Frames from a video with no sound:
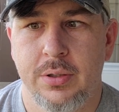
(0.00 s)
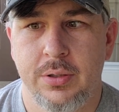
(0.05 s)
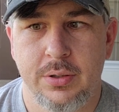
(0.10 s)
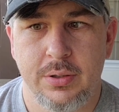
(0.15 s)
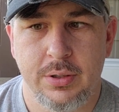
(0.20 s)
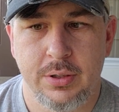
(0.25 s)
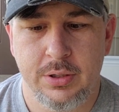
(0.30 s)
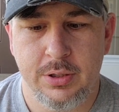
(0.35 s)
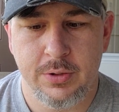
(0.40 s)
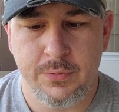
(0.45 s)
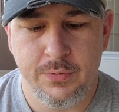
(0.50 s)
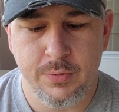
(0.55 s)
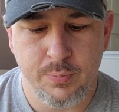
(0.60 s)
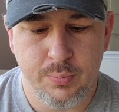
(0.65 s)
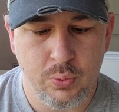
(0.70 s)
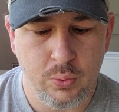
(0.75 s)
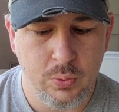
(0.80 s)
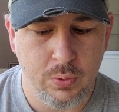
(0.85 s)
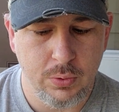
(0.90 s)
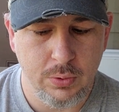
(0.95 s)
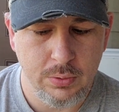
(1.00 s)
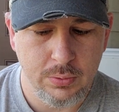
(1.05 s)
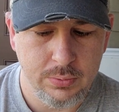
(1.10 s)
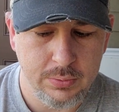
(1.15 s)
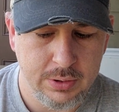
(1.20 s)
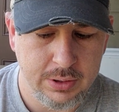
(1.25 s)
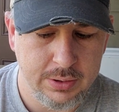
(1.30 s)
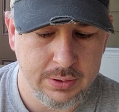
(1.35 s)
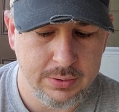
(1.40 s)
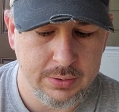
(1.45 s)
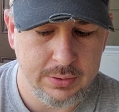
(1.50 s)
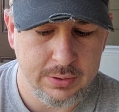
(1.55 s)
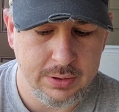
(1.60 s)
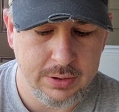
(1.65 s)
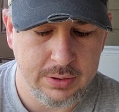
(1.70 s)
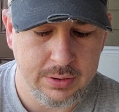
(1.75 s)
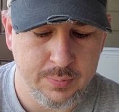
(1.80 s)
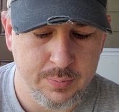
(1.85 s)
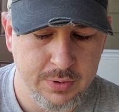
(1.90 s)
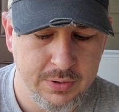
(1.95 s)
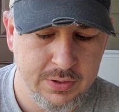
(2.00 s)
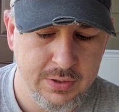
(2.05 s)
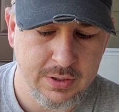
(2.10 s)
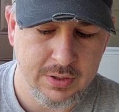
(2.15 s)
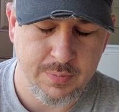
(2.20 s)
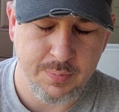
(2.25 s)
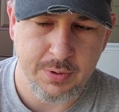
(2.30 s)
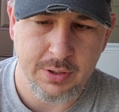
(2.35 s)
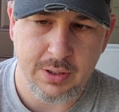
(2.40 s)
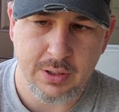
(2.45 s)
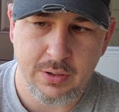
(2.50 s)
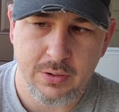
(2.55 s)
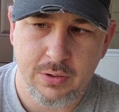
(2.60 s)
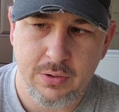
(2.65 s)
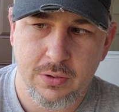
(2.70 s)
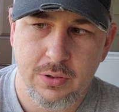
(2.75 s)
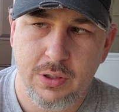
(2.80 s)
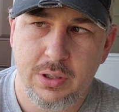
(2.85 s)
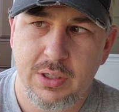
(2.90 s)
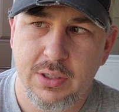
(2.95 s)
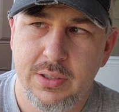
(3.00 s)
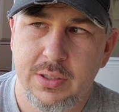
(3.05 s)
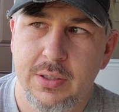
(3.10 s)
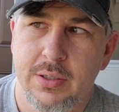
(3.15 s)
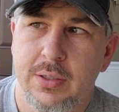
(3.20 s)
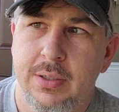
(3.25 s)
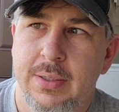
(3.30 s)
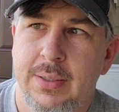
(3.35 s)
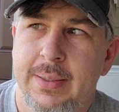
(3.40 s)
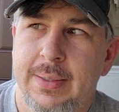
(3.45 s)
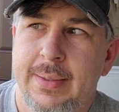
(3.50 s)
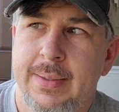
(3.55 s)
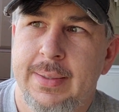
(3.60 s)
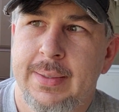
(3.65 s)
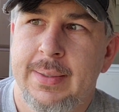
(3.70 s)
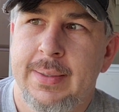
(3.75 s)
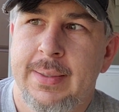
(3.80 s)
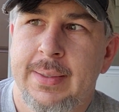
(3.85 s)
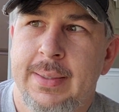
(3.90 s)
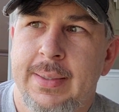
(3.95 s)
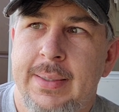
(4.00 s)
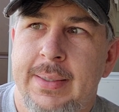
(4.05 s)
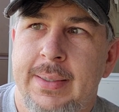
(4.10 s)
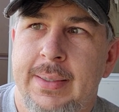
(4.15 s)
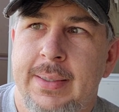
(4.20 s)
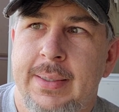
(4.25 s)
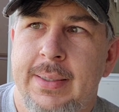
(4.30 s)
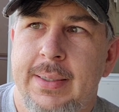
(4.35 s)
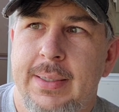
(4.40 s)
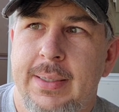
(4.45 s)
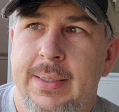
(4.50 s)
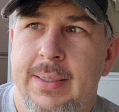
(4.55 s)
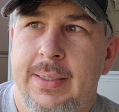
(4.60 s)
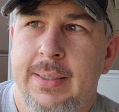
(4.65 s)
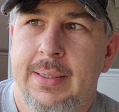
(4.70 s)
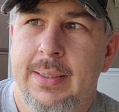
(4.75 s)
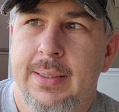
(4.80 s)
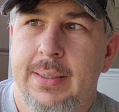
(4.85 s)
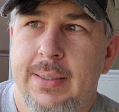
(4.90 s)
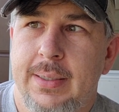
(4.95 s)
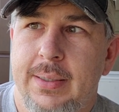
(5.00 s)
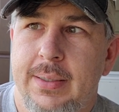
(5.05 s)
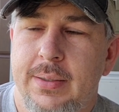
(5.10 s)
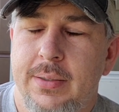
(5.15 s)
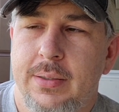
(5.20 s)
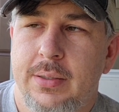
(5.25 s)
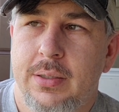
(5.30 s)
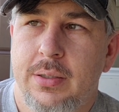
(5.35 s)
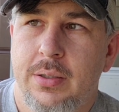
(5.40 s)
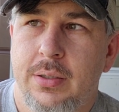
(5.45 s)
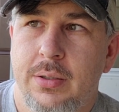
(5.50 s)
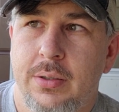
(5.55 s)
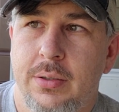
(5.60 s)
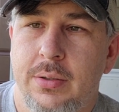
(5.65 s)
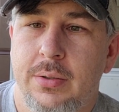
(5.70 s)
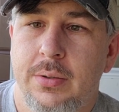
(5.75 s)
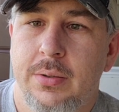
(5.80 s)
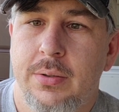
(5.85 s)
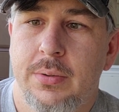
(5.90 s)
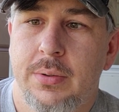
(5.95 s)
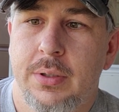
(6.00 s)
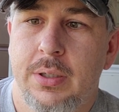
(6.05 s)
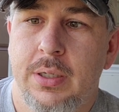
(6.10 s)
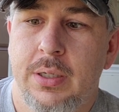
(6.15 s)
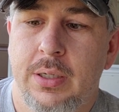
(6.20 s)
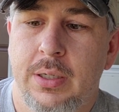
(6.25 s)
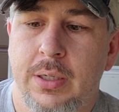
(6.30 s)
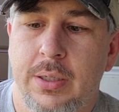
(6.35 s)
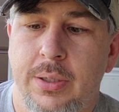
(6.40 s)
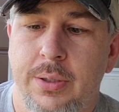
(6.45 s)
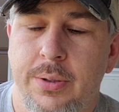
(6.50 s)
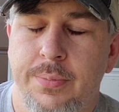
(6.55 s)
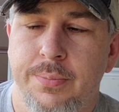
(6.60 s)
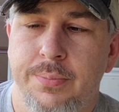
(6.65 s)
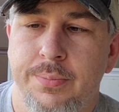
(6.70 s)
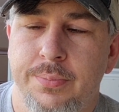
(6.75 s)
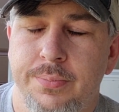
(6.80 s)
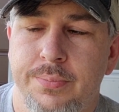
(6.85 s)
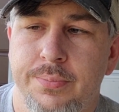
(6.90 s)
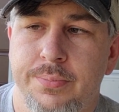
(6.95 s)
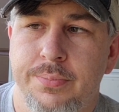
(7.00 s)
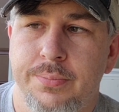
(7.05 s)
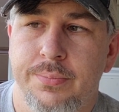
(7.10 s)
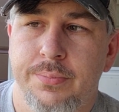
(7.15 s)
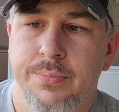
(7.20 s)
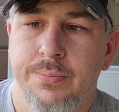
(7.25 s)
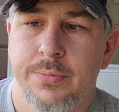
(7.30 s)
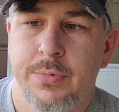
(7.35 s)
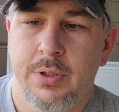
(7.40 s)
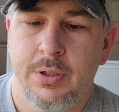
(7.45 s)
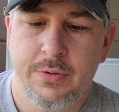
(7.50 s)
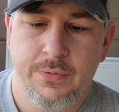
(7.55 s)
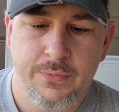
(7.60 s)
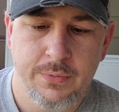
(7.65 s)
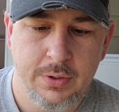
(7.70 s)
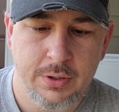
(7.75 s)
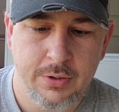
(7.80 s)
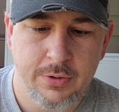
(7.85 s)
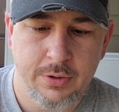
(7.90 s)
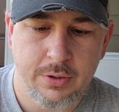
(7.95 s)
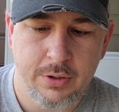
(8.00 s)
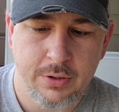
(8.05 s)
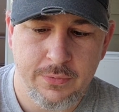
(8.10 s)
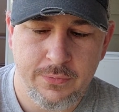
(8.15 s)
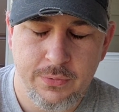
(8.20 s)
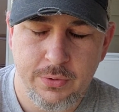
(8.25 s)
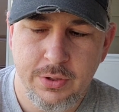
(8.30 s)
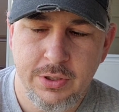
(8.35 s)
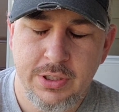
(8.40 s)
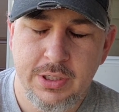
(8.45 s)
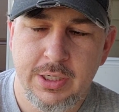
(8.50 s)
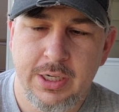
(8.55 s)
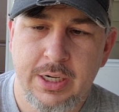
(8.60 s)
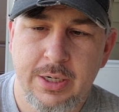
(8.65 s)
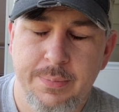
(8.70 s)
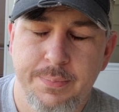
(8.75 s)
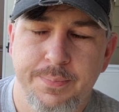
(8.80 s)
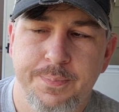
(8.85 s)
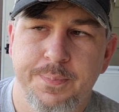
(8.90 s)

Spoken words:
a different pool on the Mississippi out of La Crosse, and our first stop,